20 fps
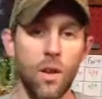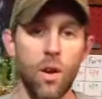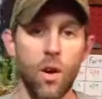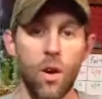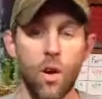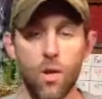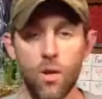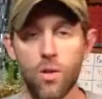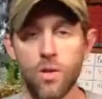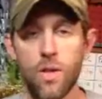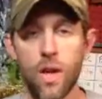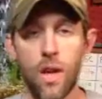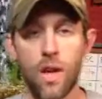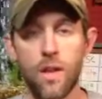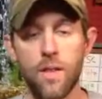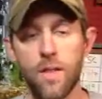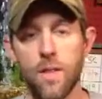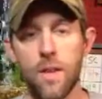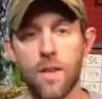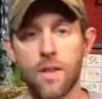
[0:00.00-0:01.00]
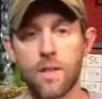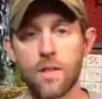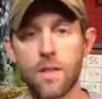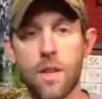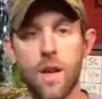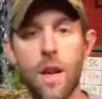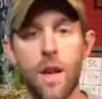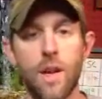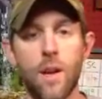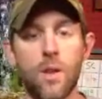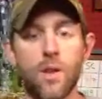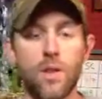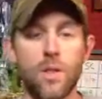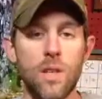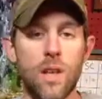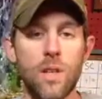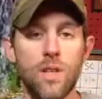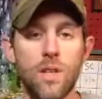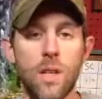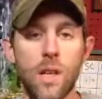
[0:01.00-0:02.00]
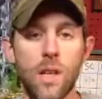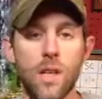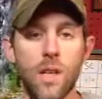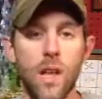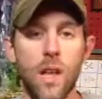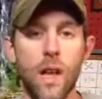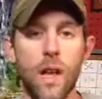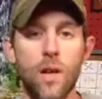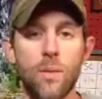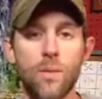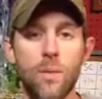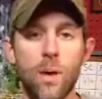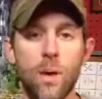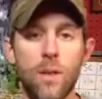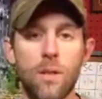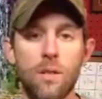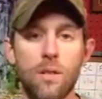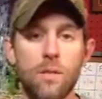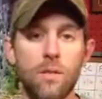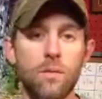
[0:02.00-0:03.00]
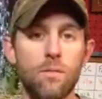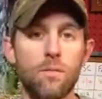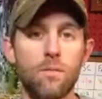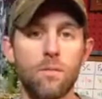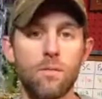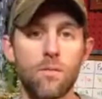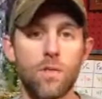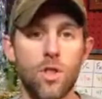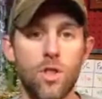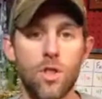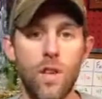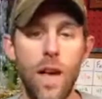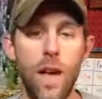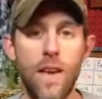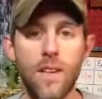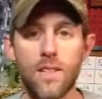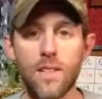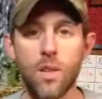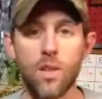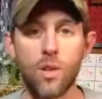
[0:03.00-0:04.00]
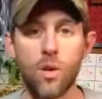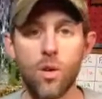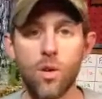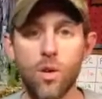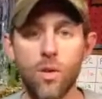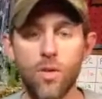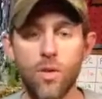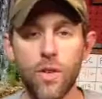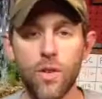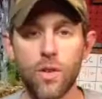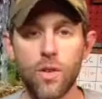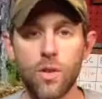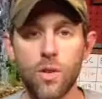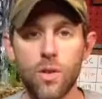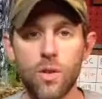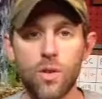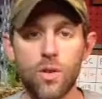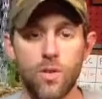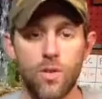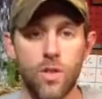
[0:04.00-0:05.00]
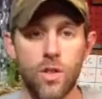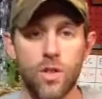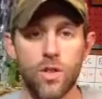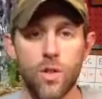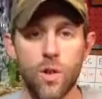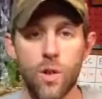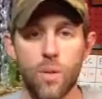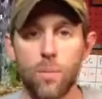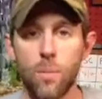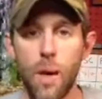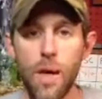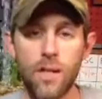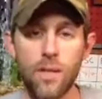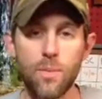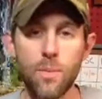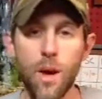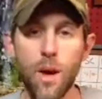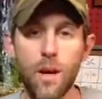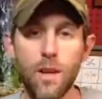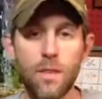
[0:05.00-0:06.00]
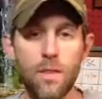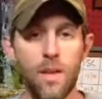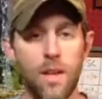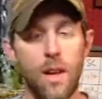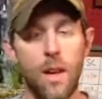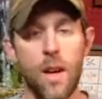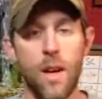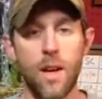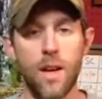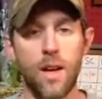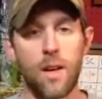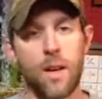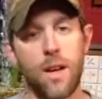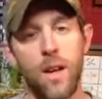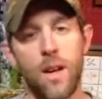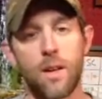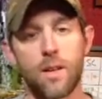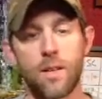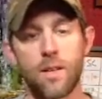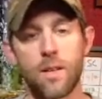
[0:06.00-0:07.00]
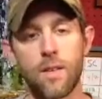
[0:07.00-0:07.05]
All those kind of things. I know it sounds like a lot, but just ask your local fish store. PetSmart, they're not going to know.